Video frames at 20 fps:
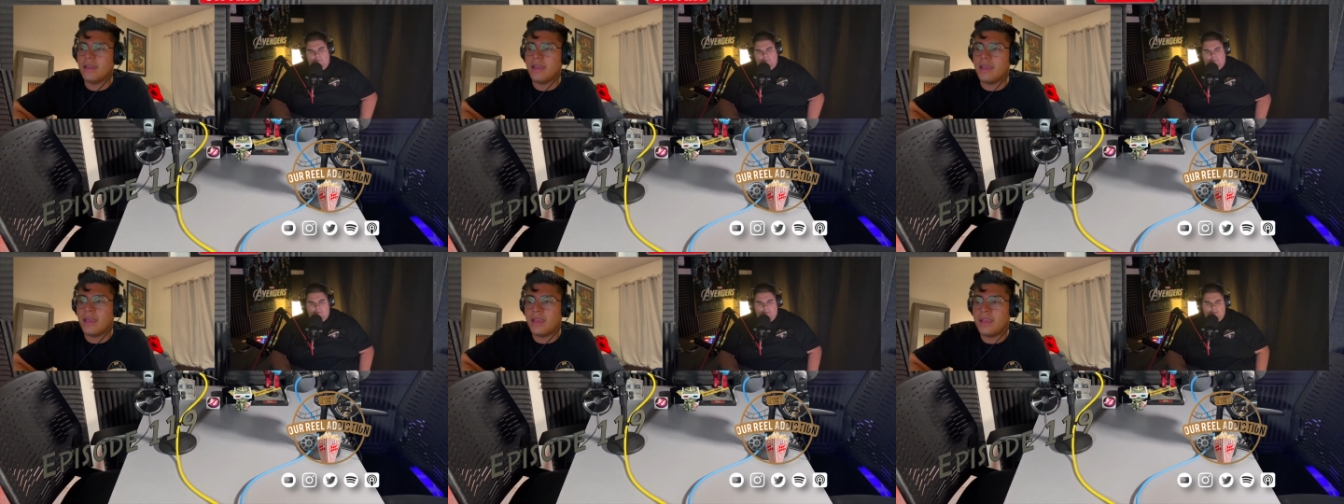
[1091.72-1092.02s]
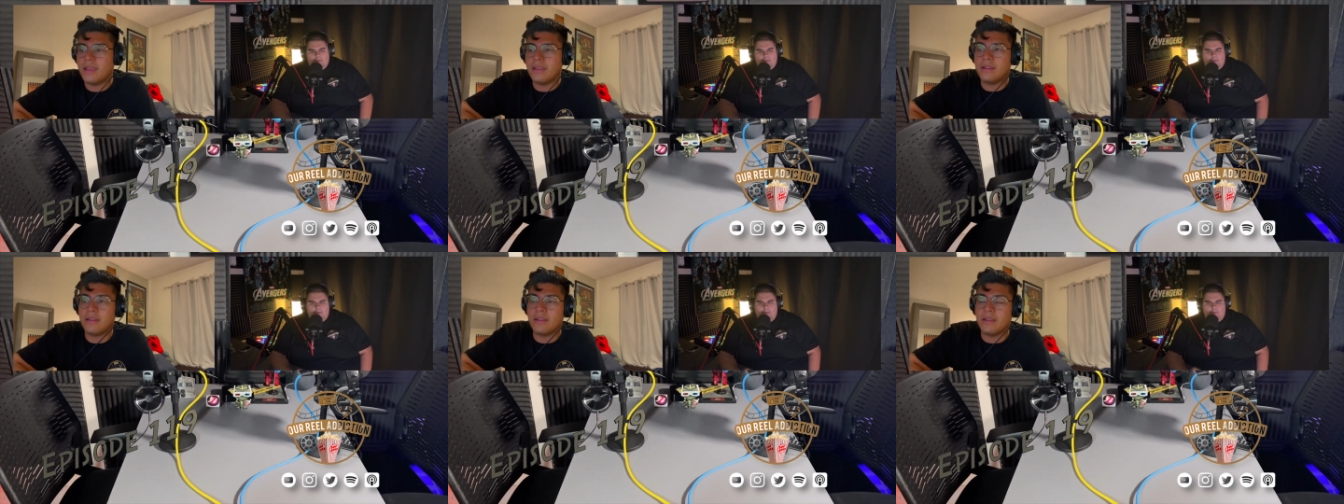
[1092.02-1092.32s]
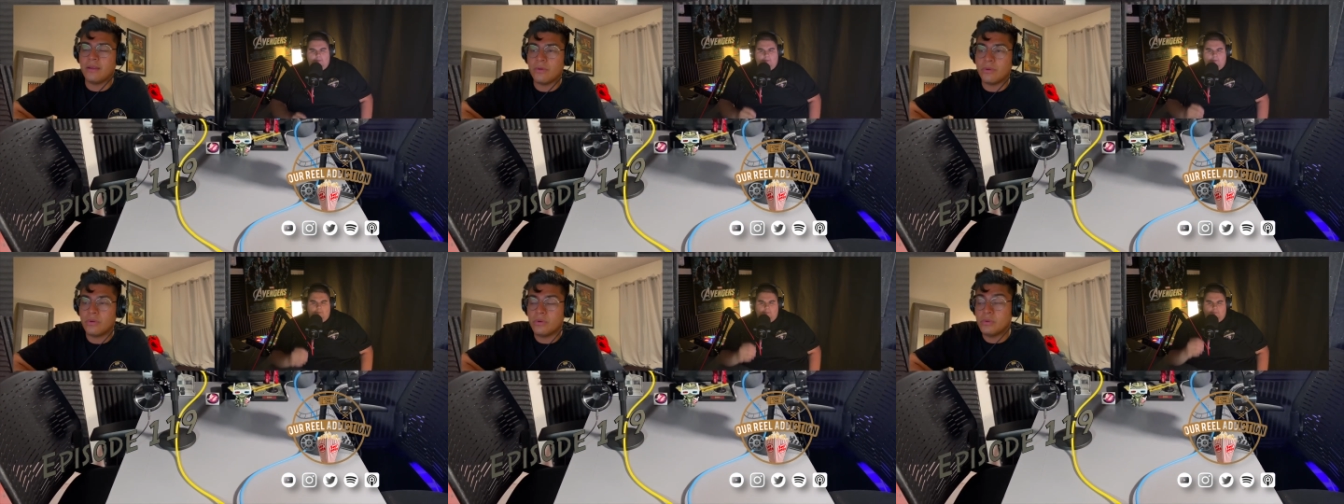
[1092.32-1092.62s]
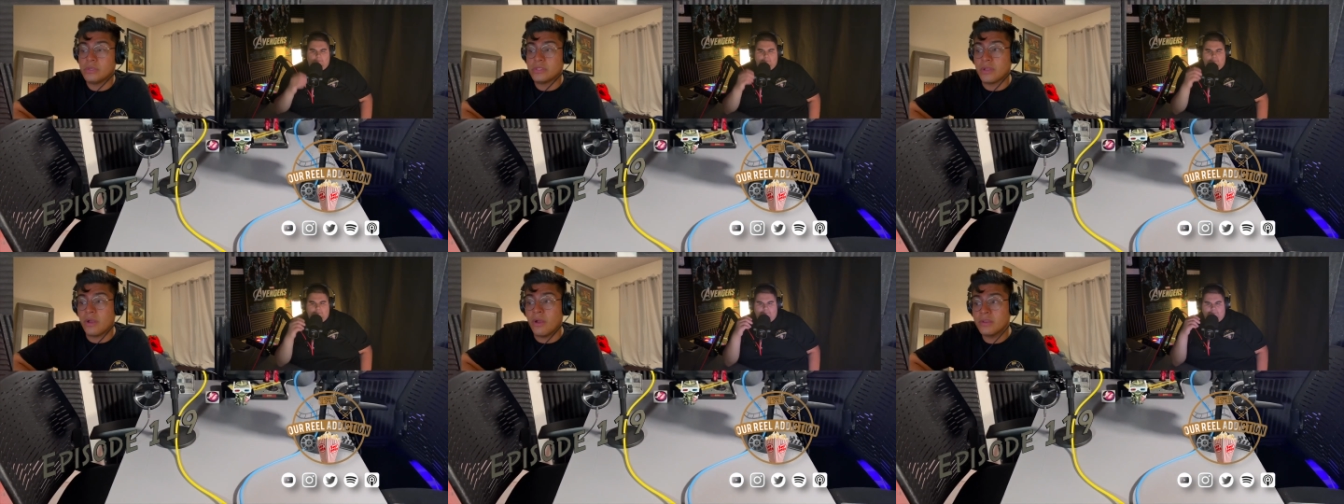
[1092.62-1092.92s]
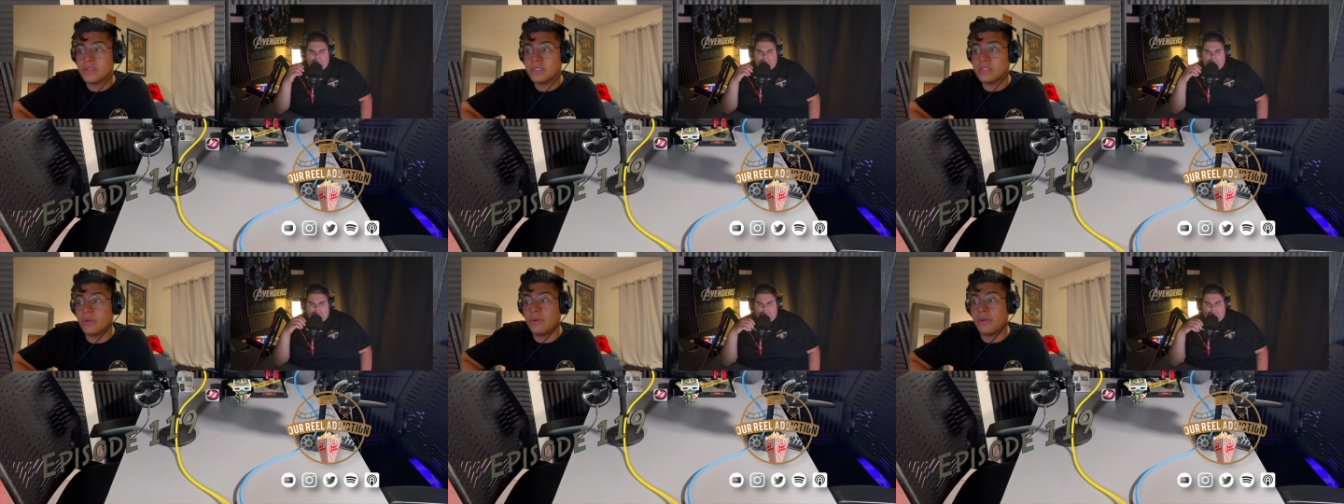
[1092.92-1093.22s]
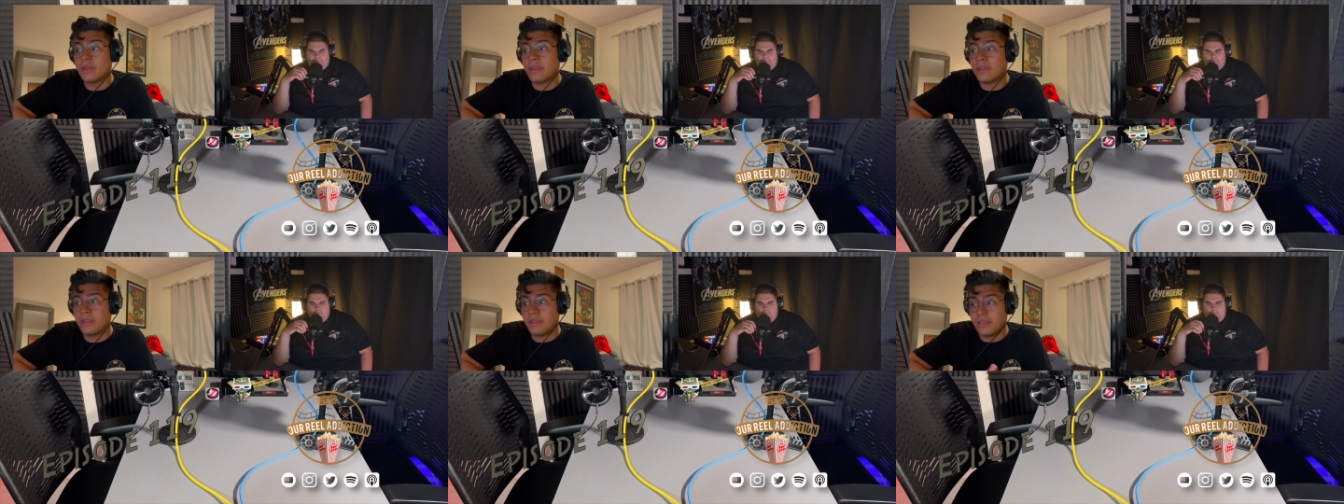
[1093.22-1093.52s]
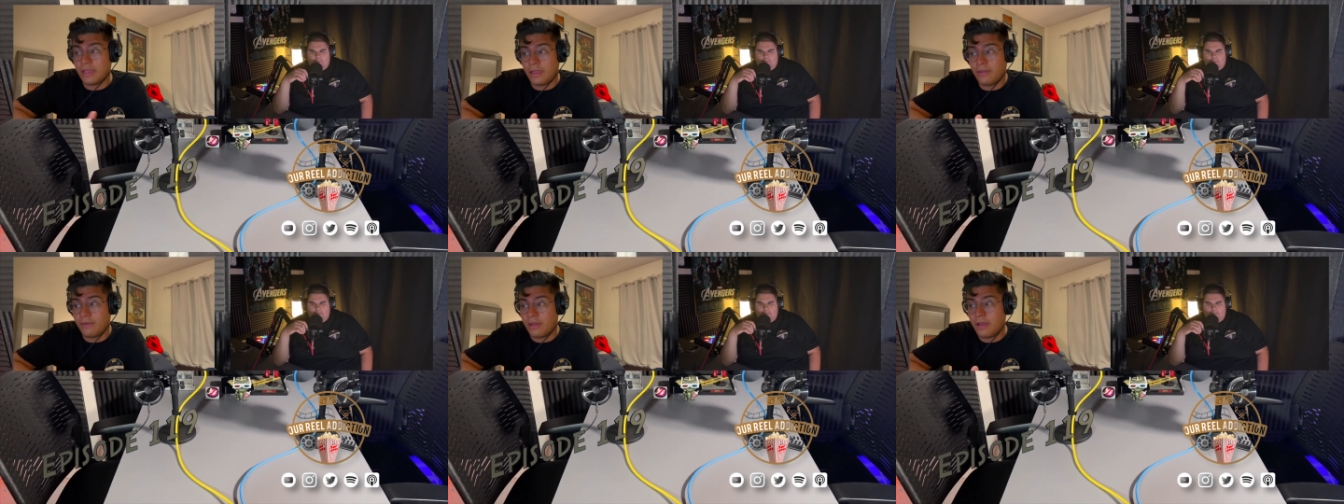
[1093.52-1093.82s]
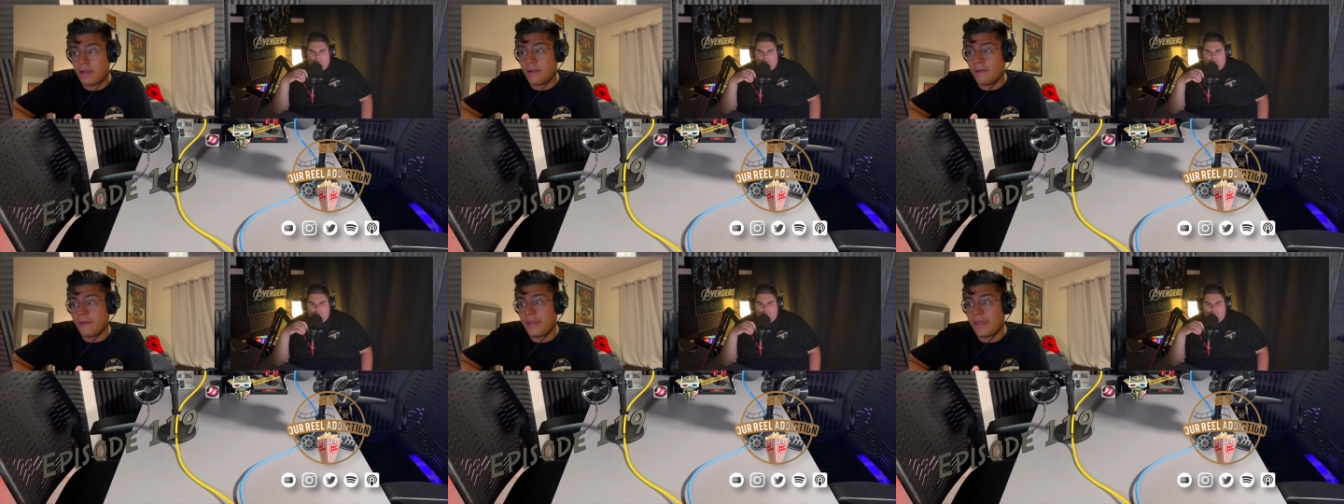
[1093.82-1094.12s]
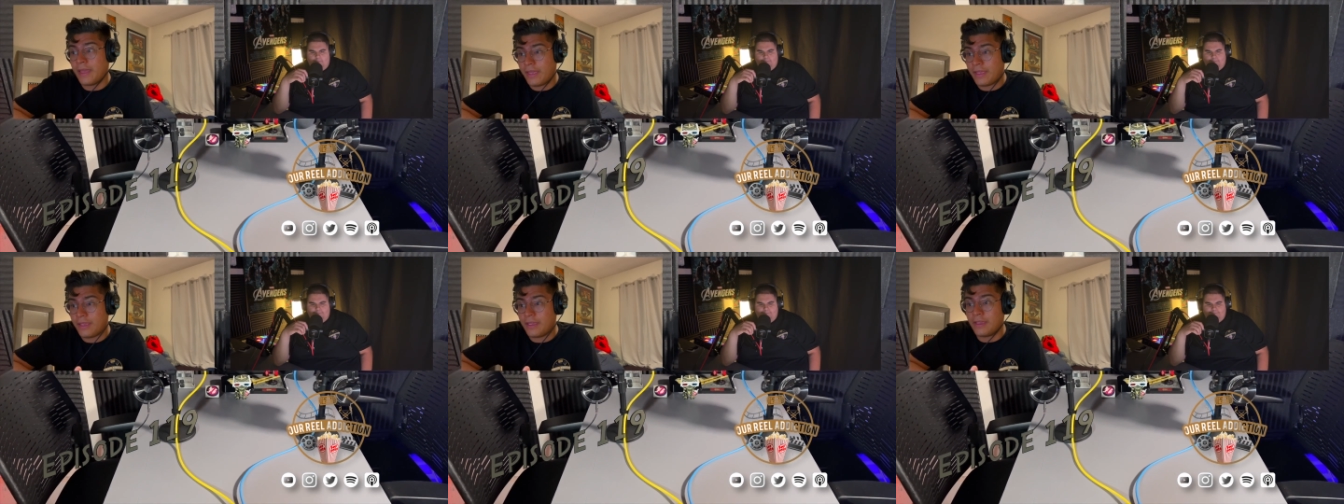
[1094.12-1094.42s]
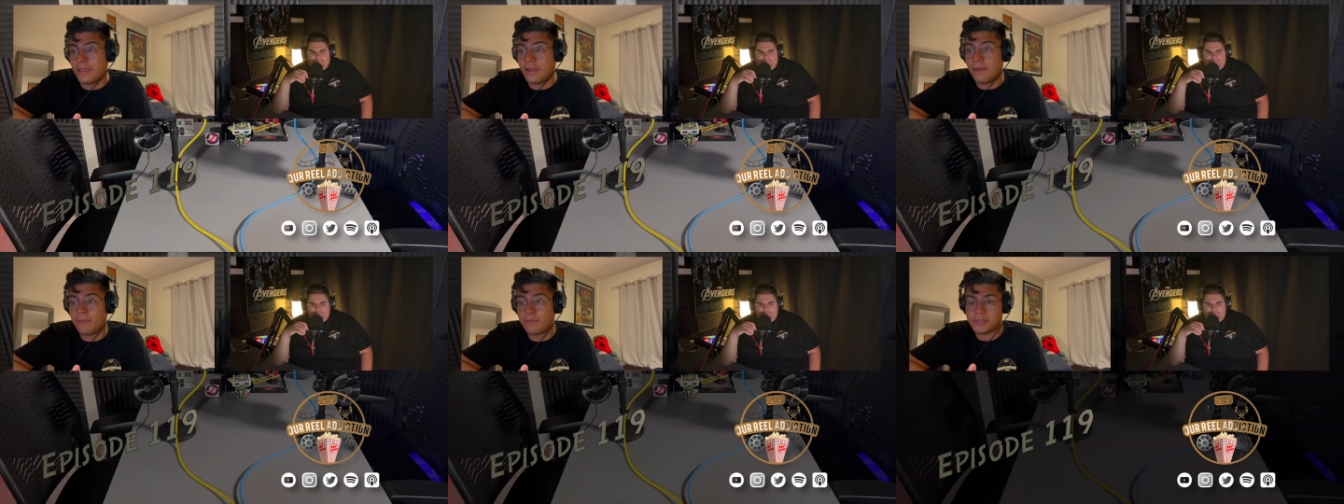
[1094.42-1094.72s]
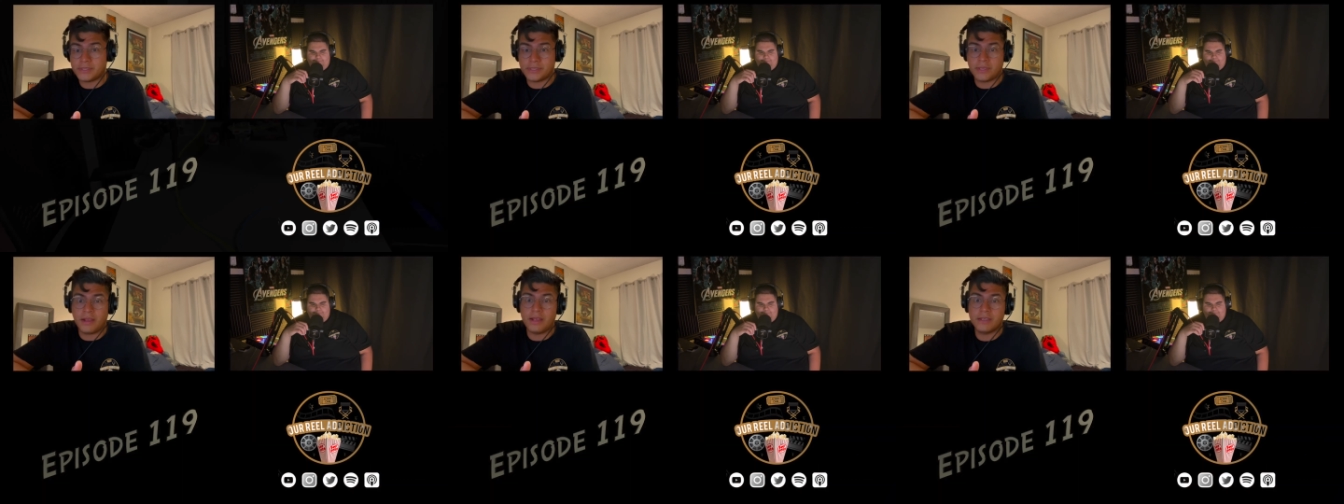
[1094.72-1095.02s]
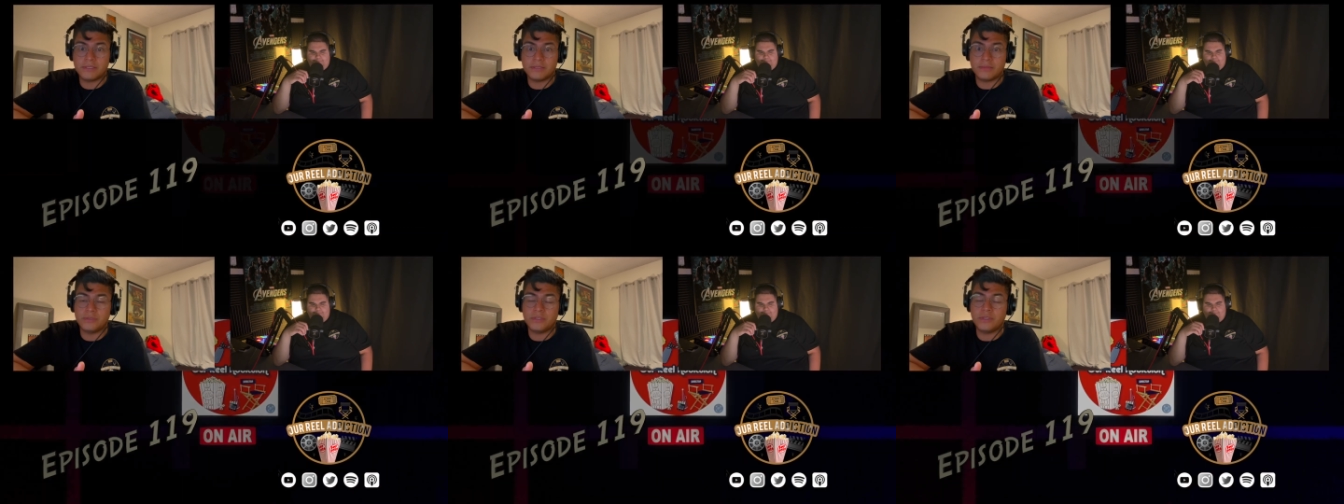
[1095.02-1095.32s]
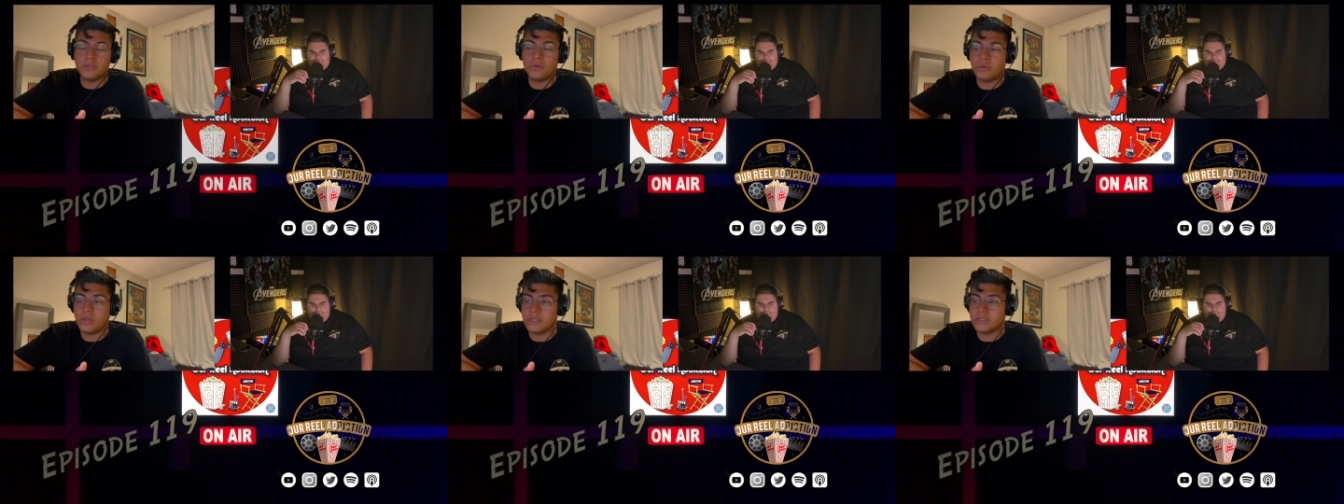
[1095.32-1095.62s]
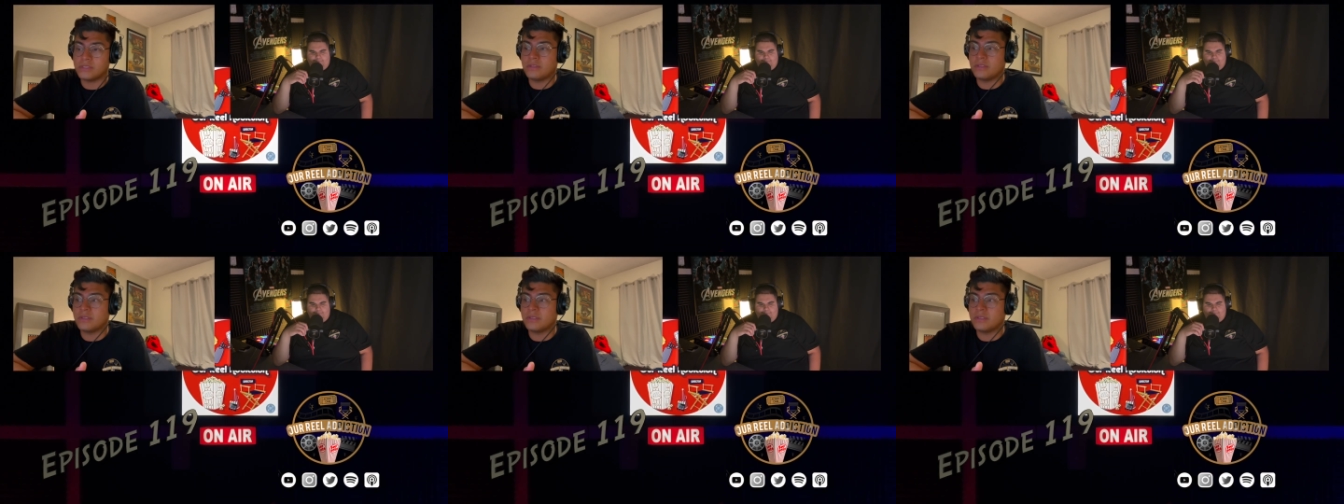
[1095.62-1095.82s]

and who is also hanging up his costume too because